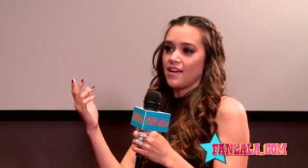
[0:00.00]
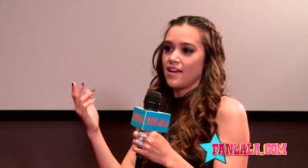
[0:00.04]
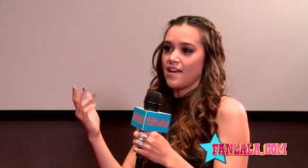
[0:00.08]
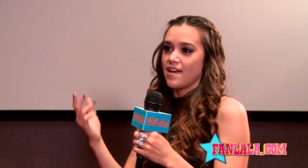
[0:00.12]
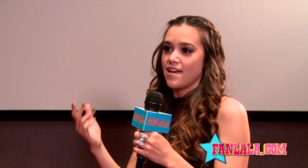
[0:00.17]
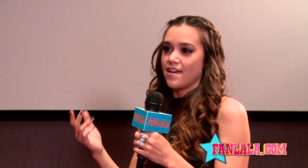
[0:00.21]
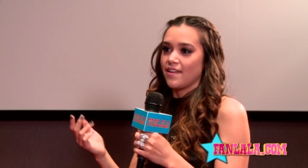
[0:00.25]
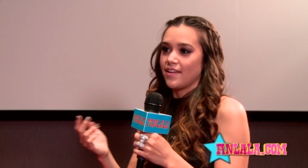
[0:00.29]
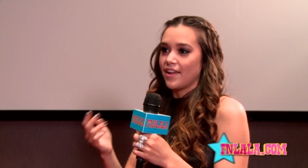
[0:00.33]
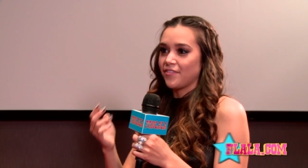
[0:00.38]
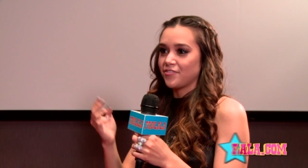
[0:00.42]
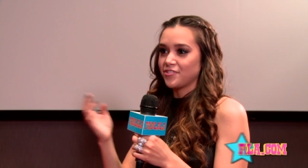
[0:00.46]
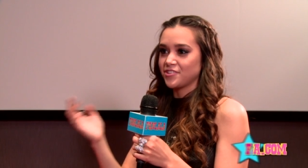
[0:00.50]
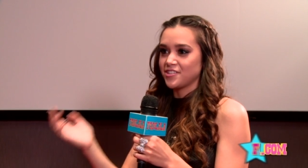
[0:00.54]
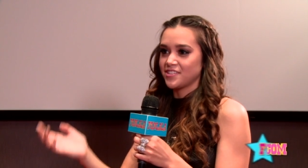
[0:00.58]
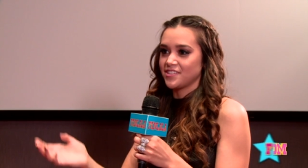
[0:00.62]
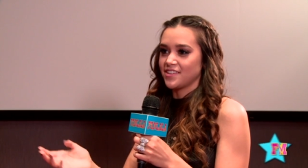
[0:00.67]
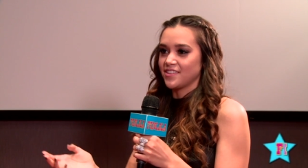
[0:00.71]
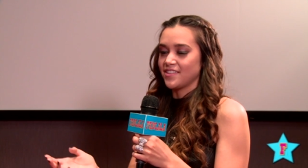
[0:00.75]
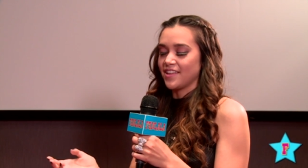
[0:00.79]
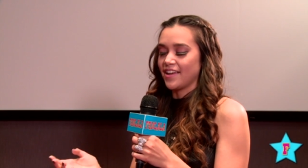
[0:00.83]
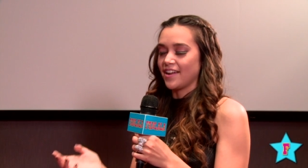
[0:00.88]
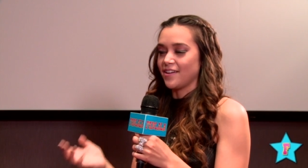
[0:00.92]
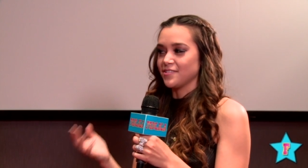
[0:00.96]
And after she
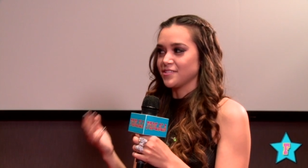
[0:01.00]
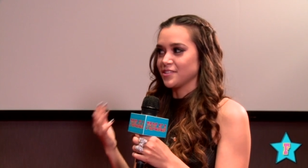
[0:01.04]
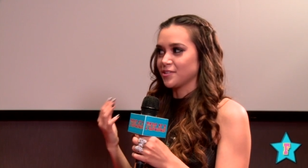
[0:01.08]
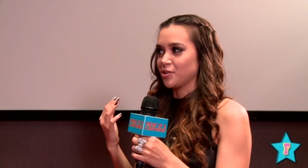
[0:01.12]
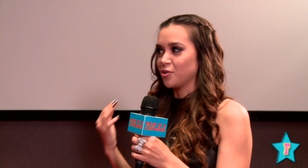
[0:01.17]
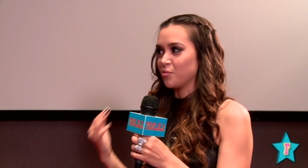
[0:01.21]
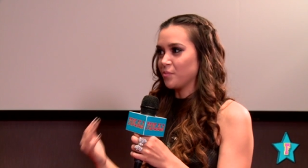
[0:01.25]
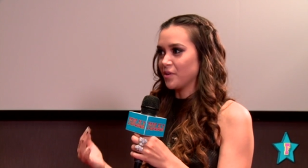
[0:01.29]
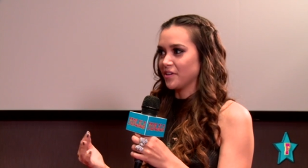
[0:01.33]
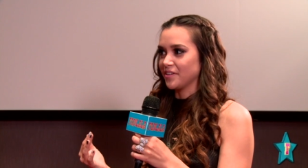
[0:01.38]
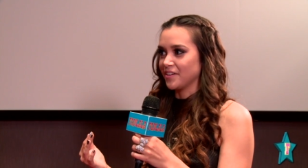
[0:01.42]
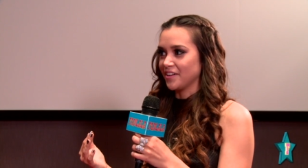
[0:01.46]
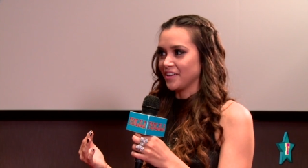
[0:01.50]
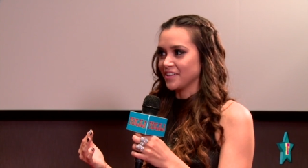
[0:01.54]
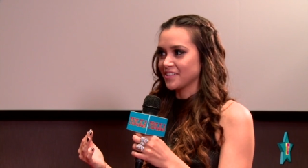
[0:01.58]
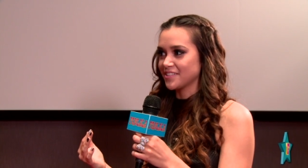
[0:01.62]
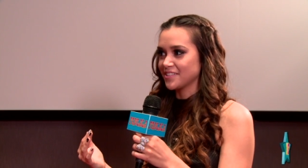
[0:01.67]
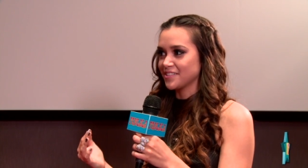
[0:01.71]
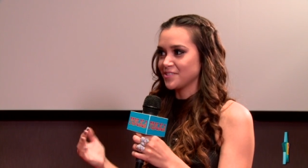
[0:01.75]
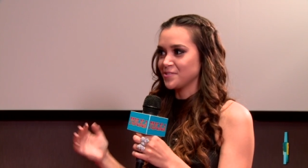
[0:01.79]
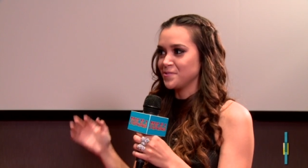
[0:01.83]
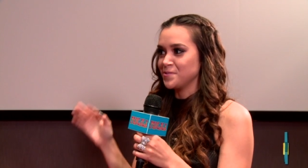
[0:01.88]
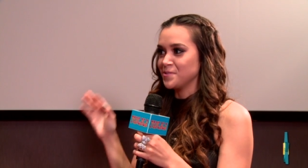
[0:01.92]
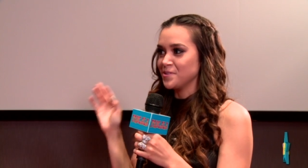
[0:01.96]
said that, I was like, oh my
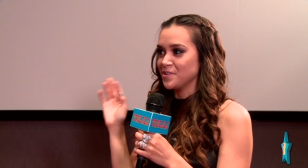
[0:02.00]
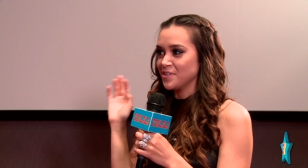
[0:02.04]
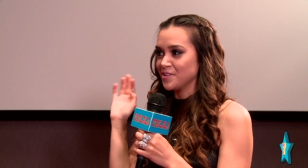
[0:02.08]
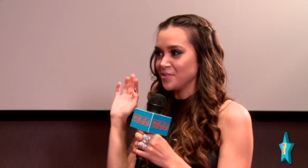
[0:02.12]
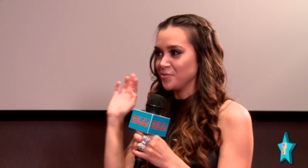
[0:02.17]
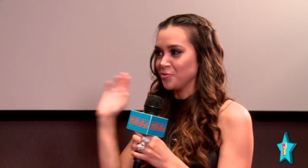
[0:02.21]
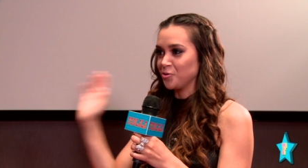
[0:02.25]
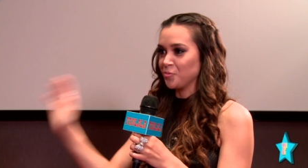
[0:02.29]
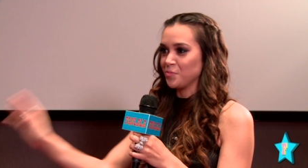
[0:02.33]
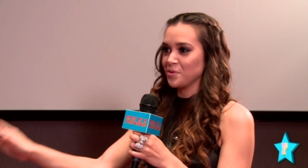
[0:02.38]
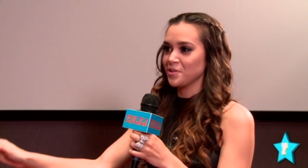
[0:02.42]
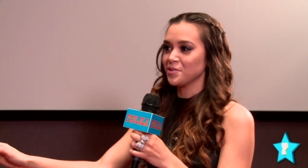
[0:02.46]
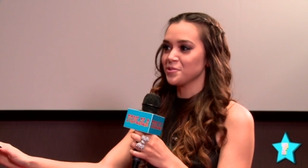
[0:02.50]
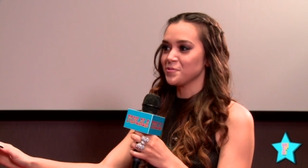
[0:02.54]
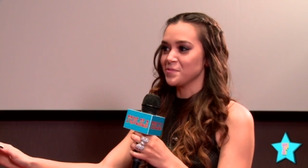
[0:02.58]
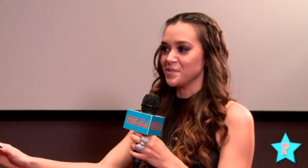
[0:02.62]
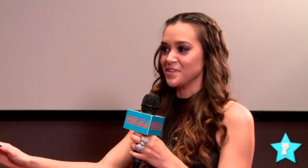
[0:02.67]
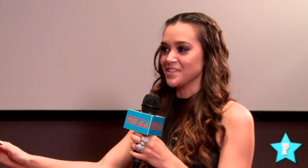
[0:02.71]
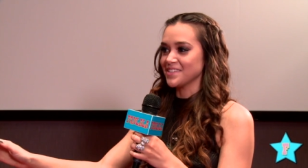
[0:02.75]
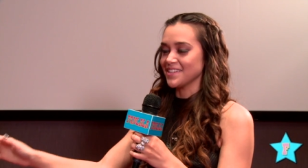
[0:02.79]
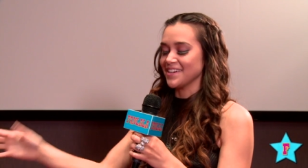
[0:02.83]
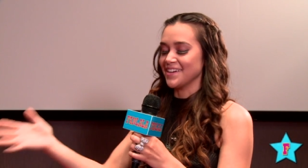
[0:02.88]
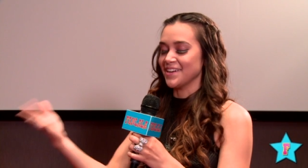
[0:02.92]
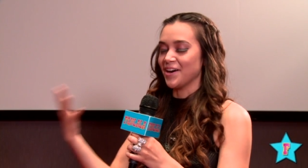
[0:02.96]
gosh, you'll be
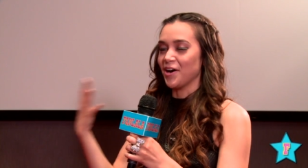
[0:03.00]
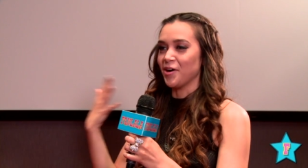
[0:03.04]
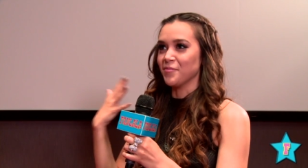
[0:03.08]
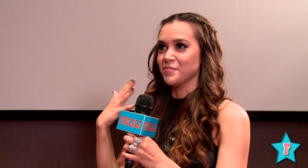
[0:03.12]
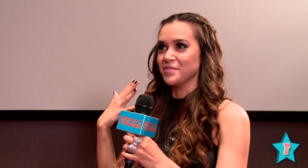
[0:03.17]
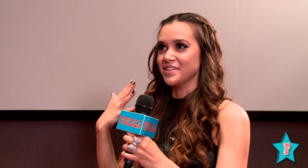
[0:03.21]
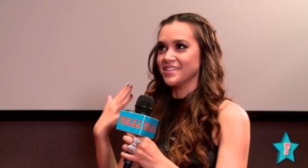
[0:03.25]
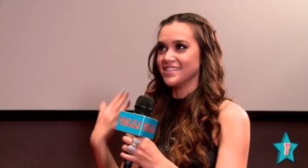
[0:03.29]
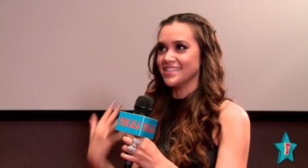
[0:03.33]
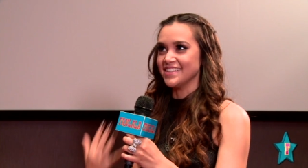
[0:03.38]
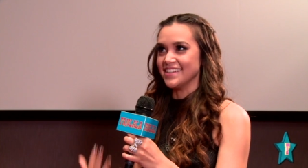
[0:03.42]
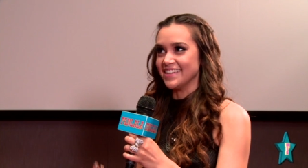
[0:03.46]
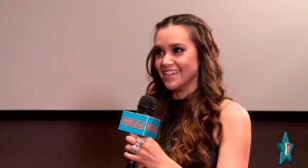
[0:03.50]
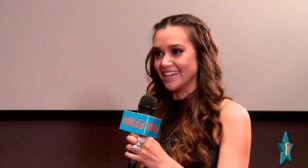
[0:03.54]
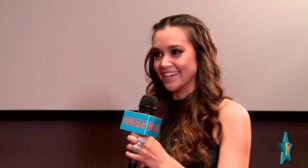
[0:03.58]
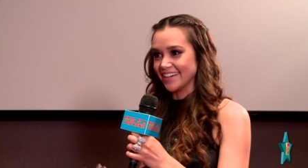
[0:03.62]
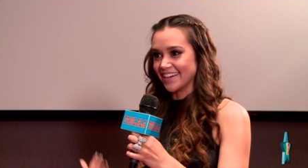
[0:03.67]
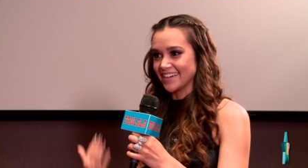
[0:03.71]
Louise, I'll be Tina.